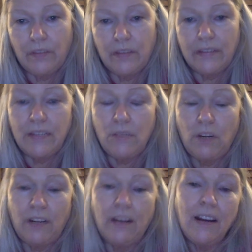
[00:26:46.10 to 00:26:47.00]
see what
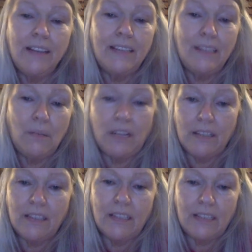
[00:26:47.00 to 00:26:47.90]

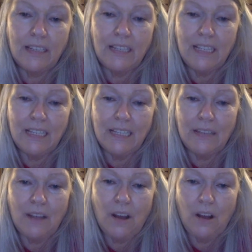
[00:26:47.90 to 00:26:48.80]
it's
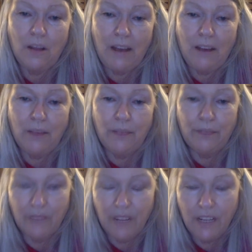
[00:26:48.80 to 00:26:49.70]
all about
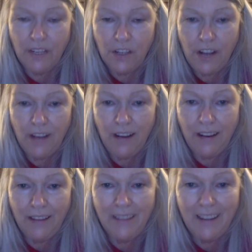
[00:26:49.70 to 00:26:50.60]
in
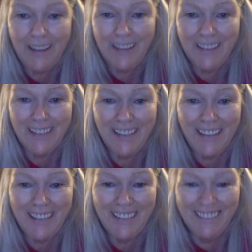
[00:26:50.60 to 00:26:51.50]
Shanghai at
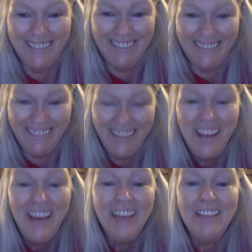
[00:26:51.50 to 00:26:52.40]
Disneyland.
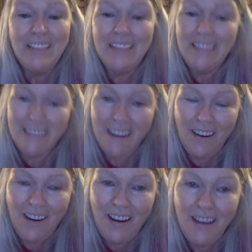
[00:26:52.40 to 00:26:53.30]
This is
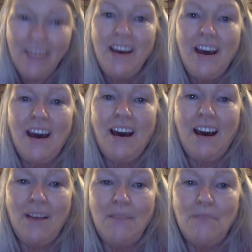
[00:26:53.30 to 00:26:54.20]
Tara.
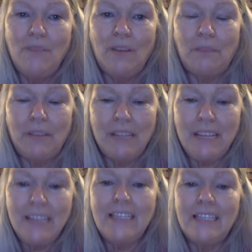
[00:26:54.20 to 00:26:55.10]

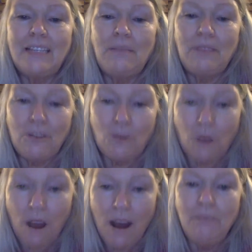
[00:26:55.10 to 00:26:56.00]
Please
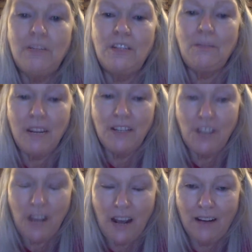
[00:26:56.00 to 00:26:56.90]
subscribe to my
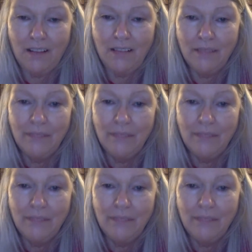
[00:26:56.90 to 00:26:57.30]
channel